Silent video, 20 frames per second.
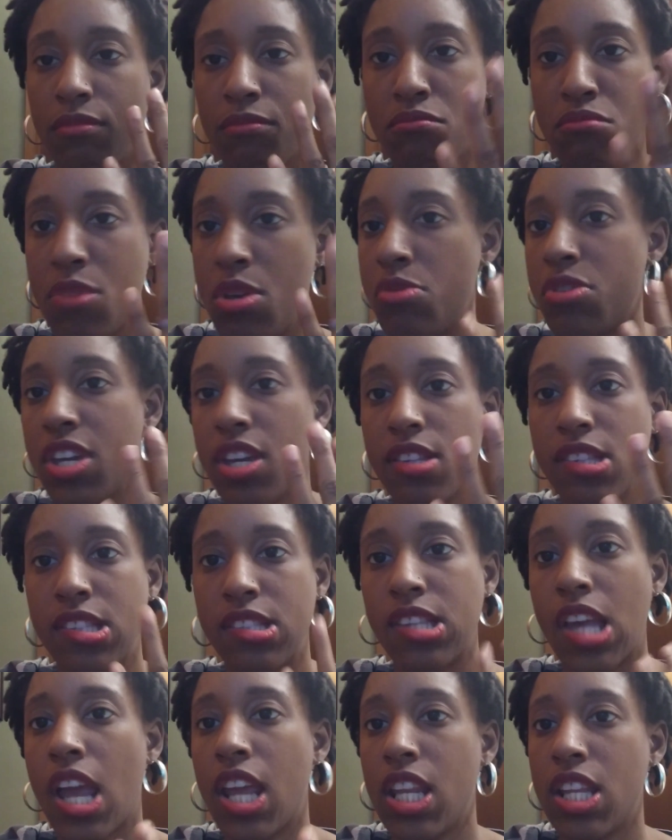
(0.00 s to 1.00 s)
mucus
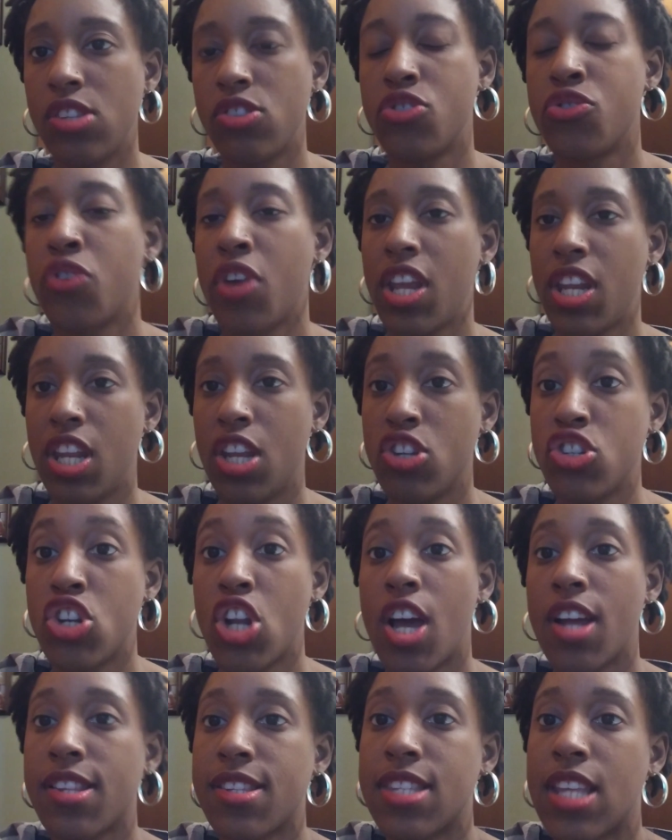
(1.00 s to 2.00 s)
sinus drainage
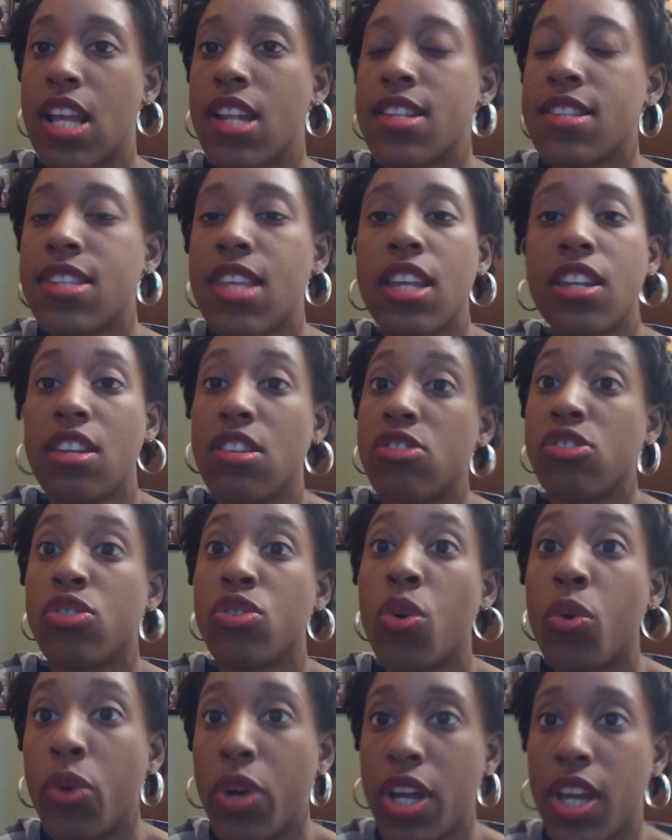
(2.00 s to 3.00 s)
nonsense and he's
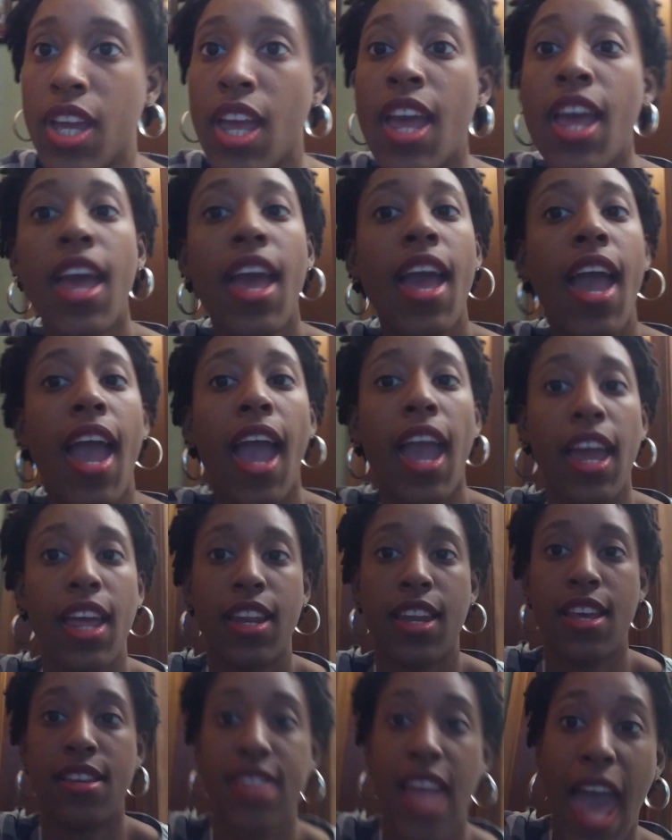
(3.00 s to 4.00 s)
snoring and
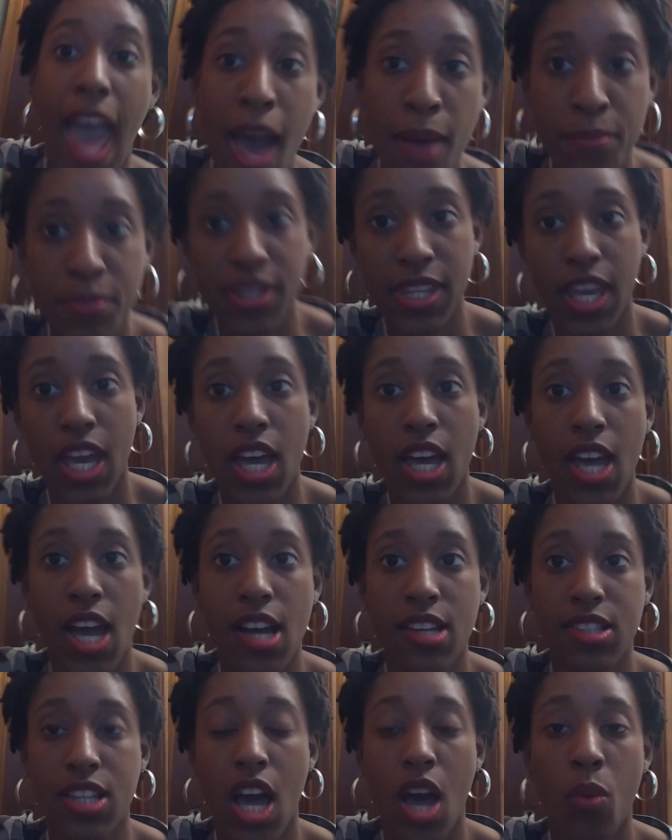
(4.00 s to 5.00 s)
his apnea
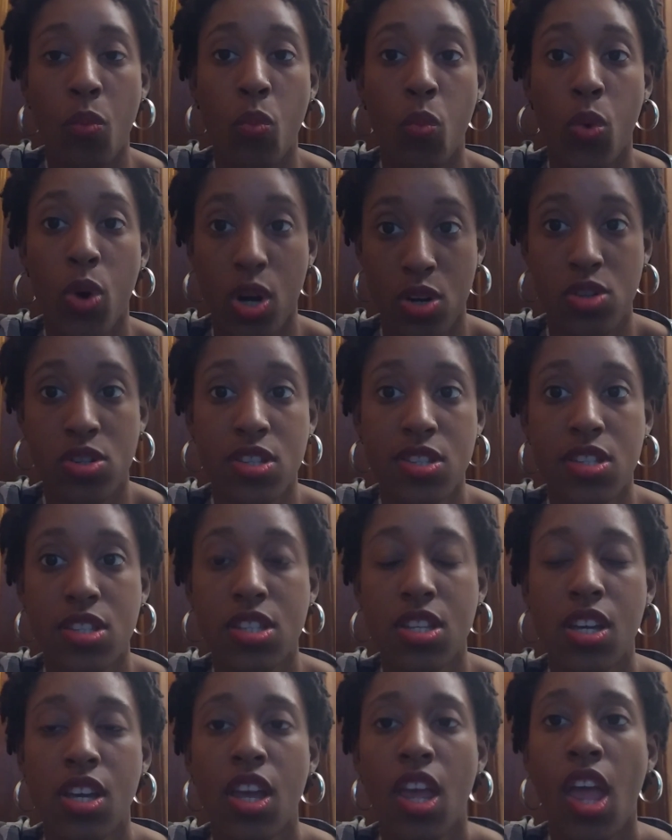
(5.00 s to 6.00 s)
has gotten worse.